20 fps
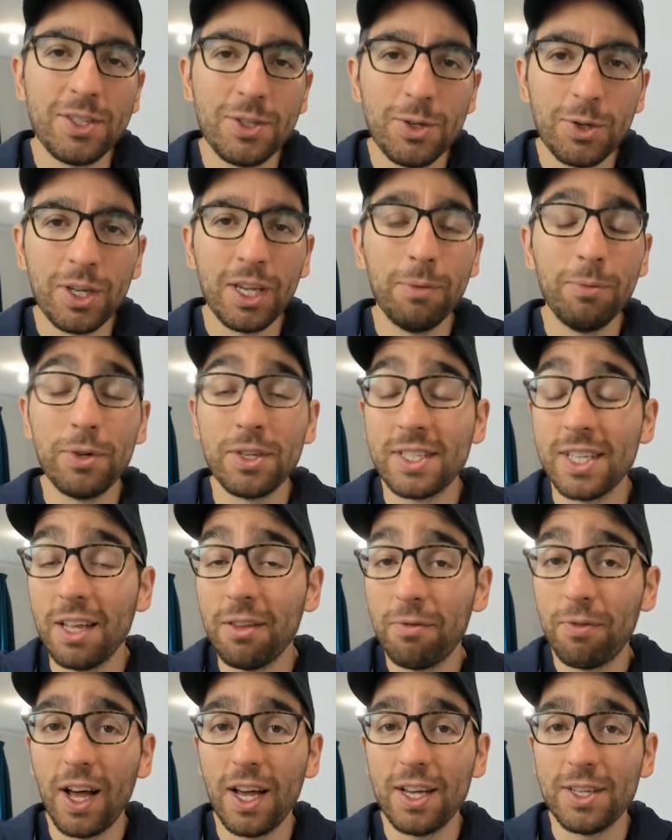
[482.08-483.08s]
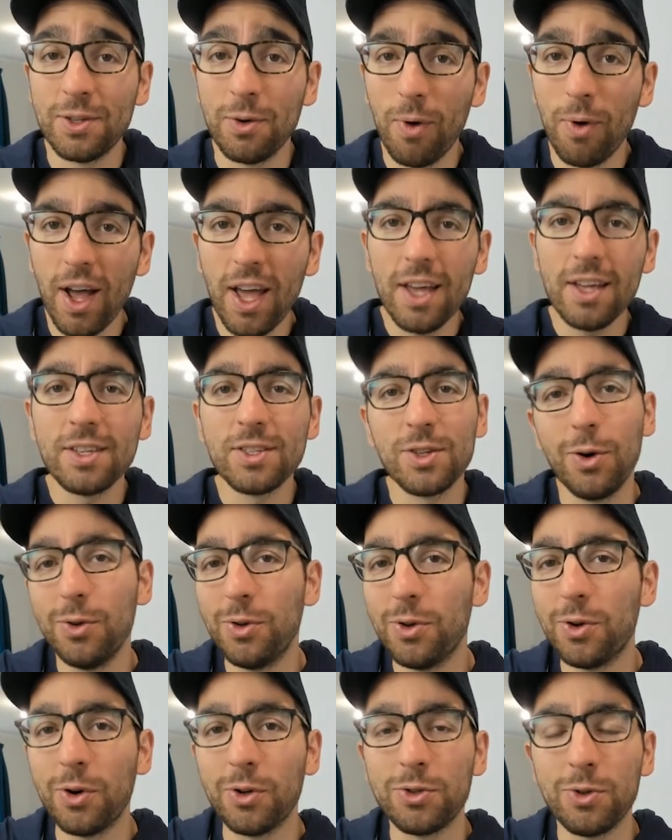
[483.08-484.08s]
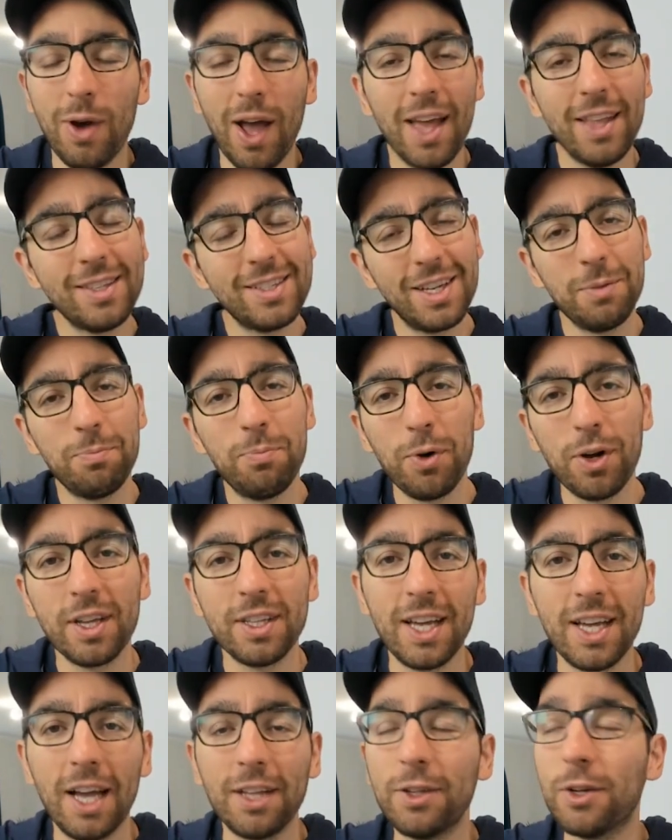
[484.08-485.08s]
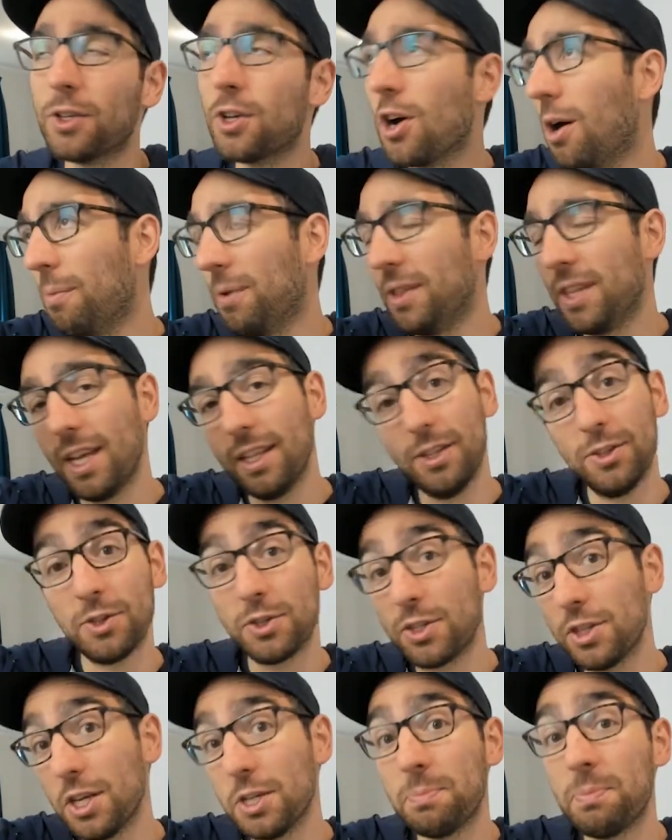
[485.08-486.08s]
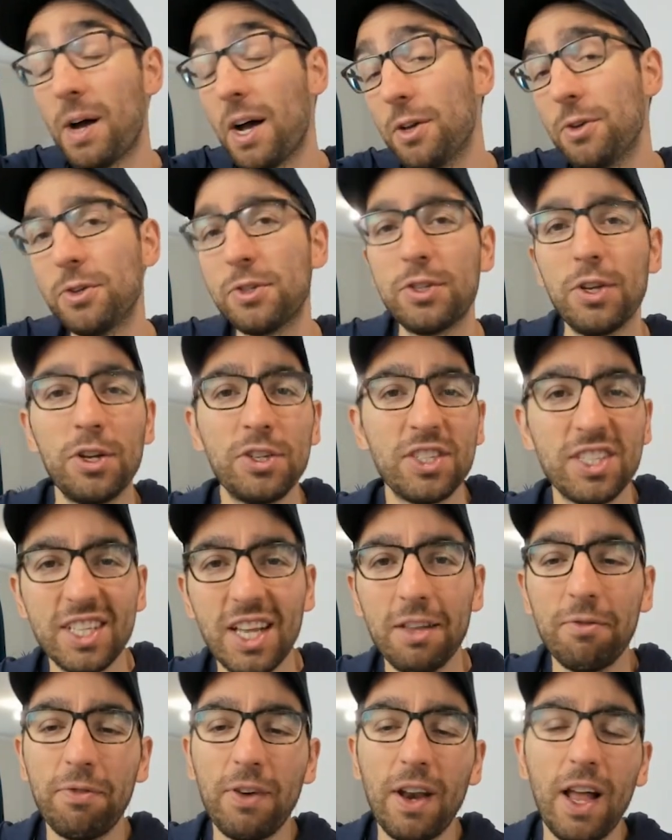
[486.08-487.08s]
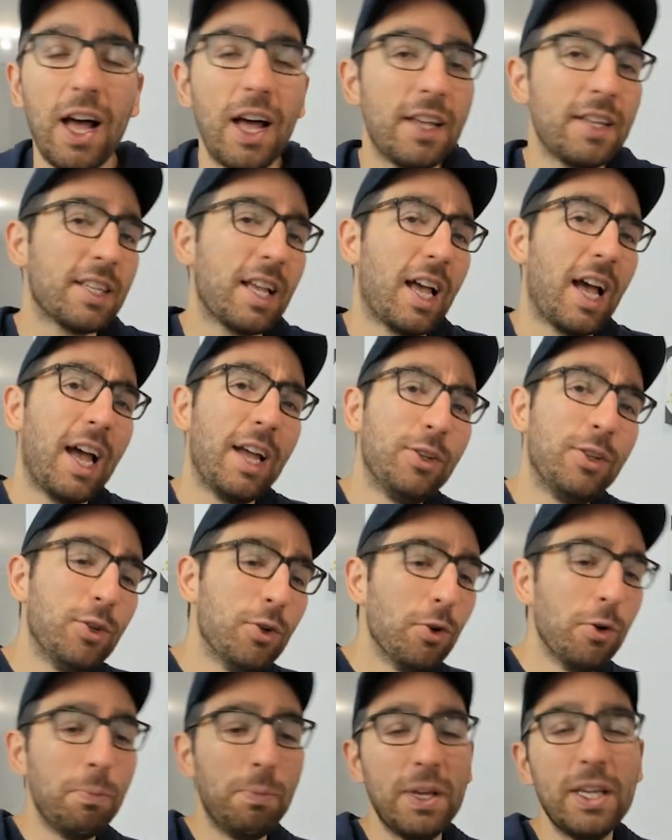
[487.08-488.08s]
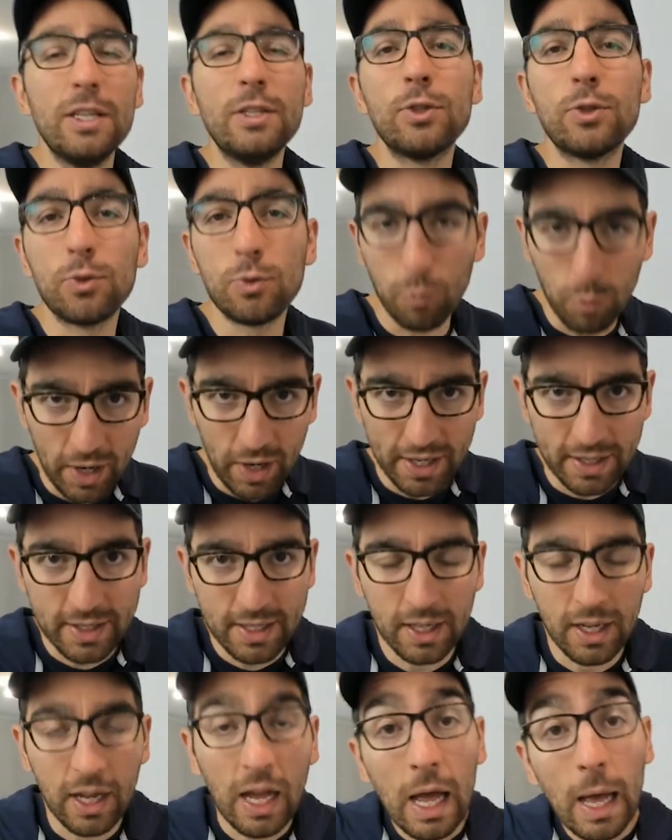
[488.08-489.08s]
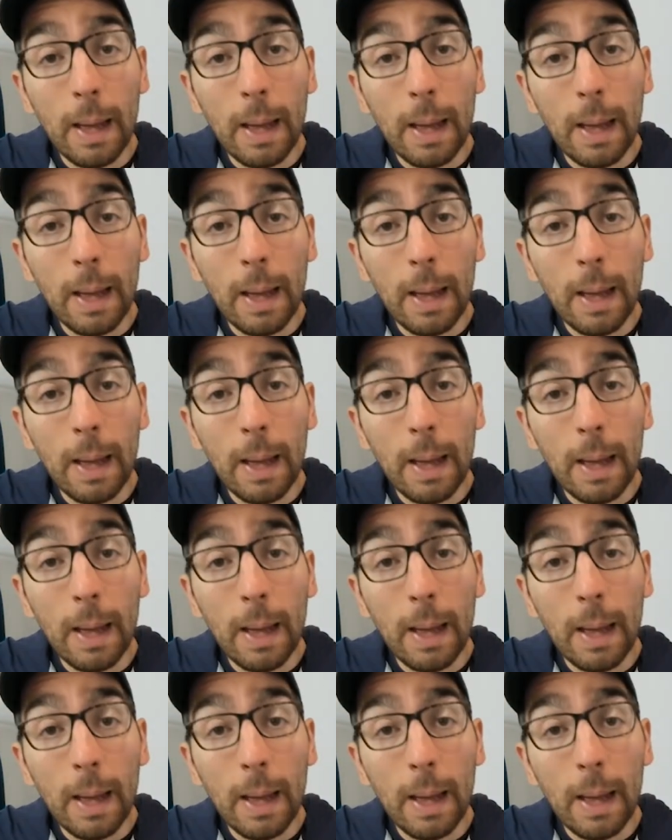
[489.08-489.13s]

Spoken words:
to keep the sandflies away. So you go to nzpocketguide.com and then in the search bar you search sandflies and you'll be sweet.